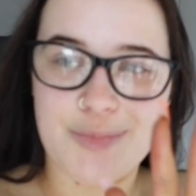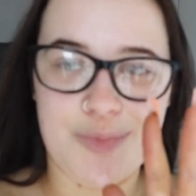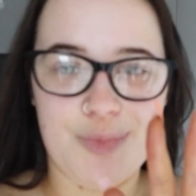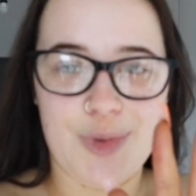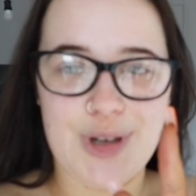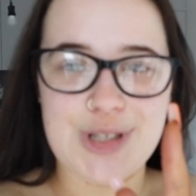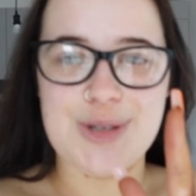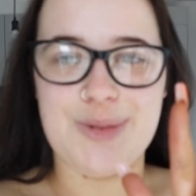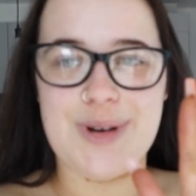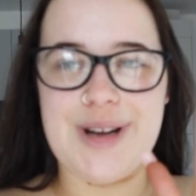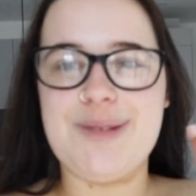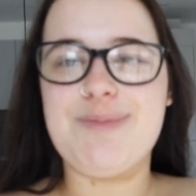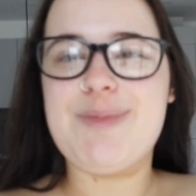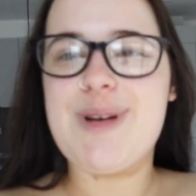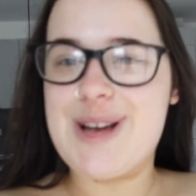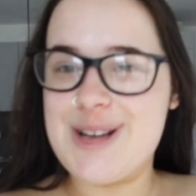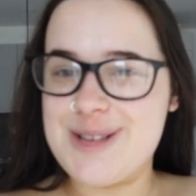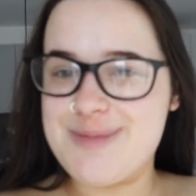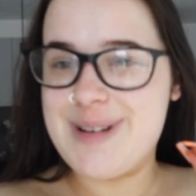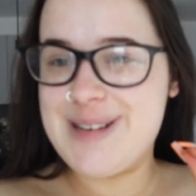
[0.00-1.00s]
what's the word
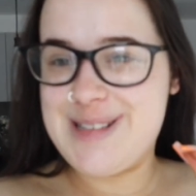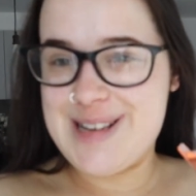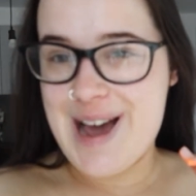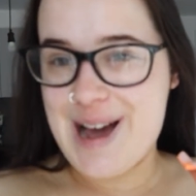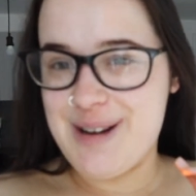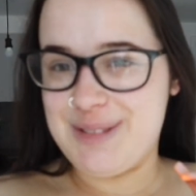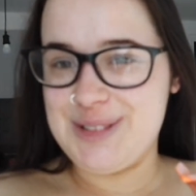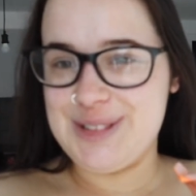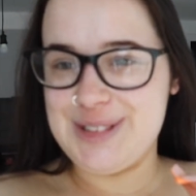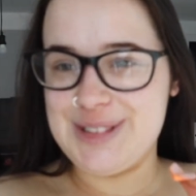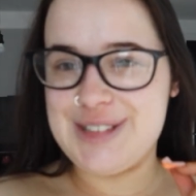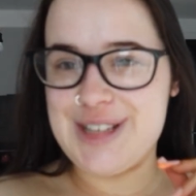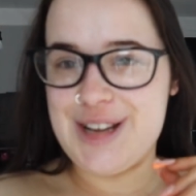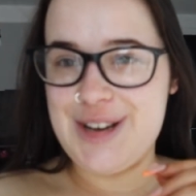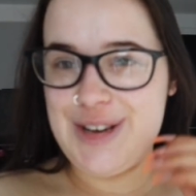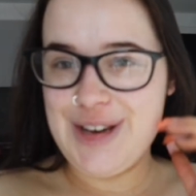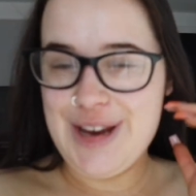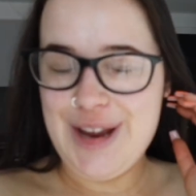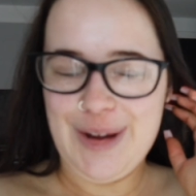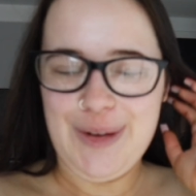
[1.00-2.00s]
because my towels are
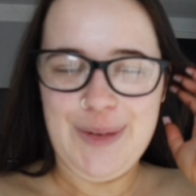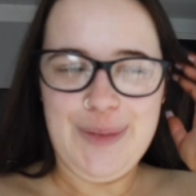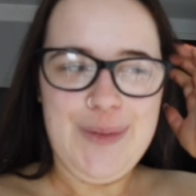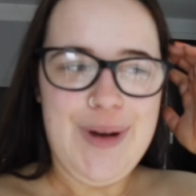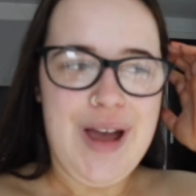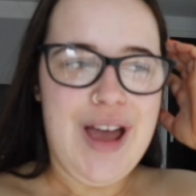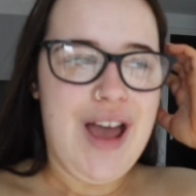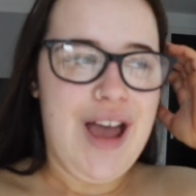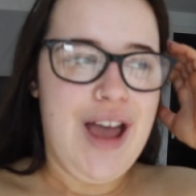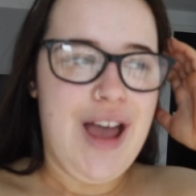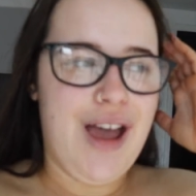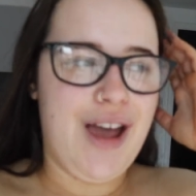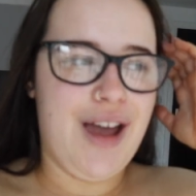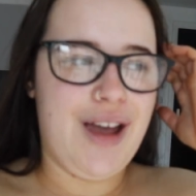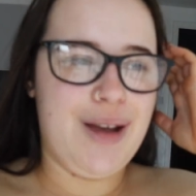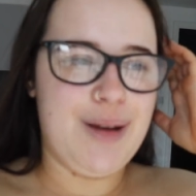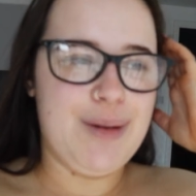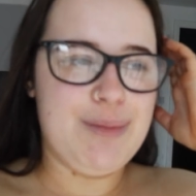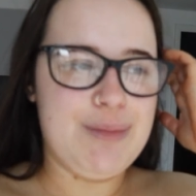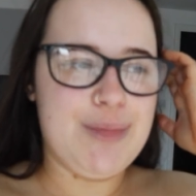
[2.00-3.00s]
new.
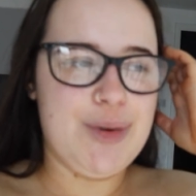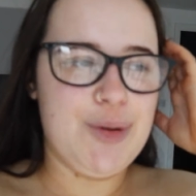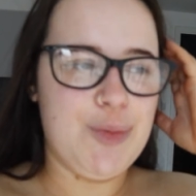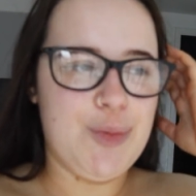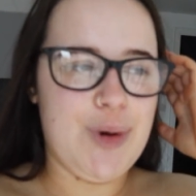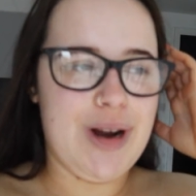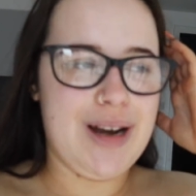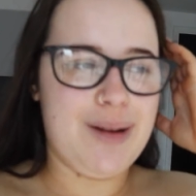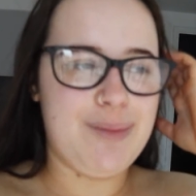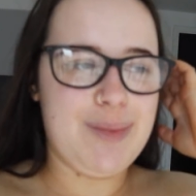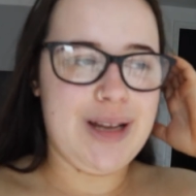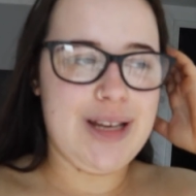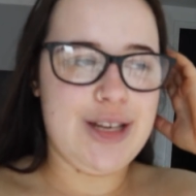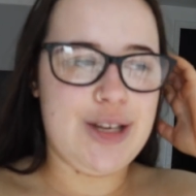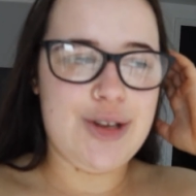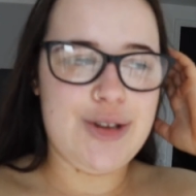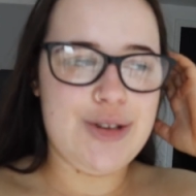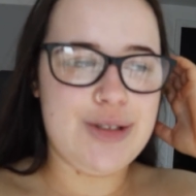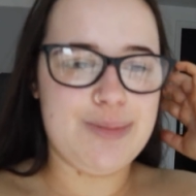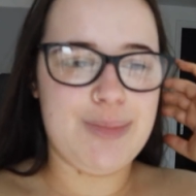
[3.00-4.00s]
Um when I'm like
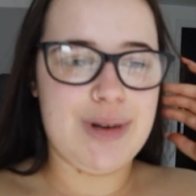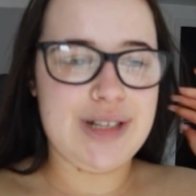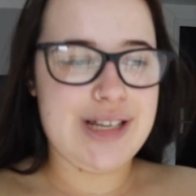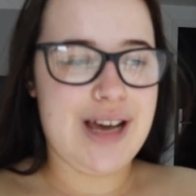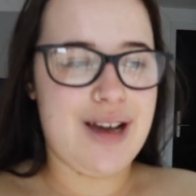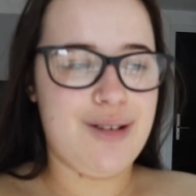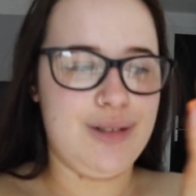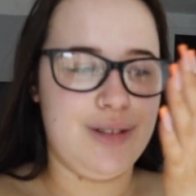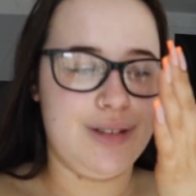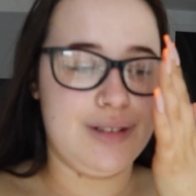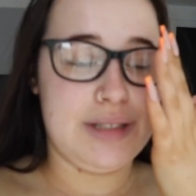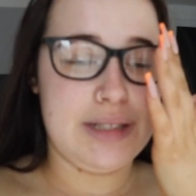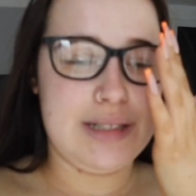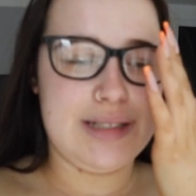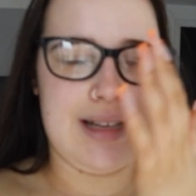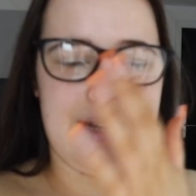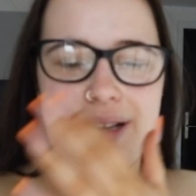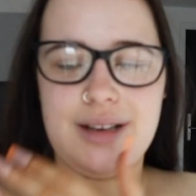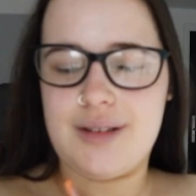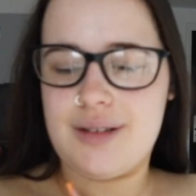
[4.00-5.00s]
using my towels,
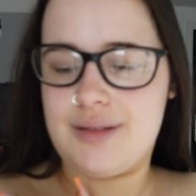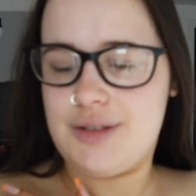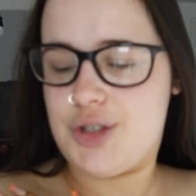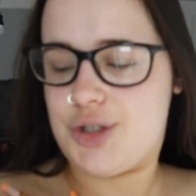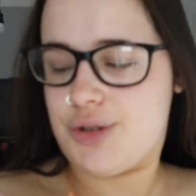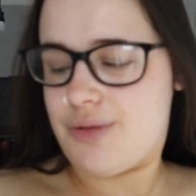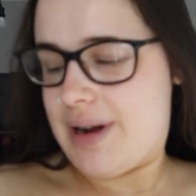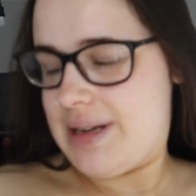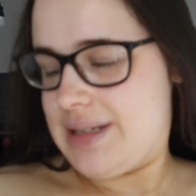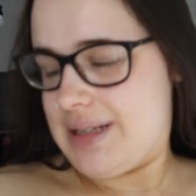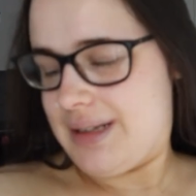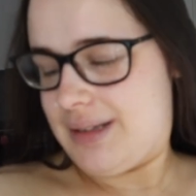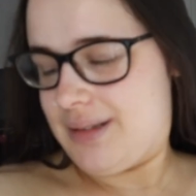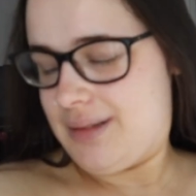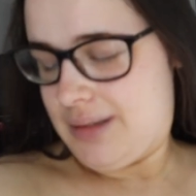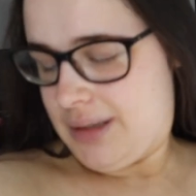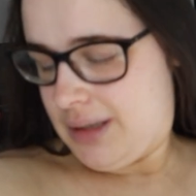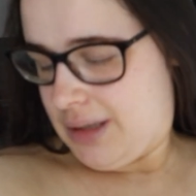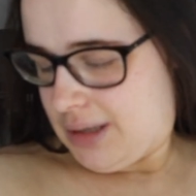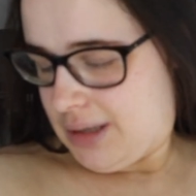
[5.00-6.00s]
it's like shredding,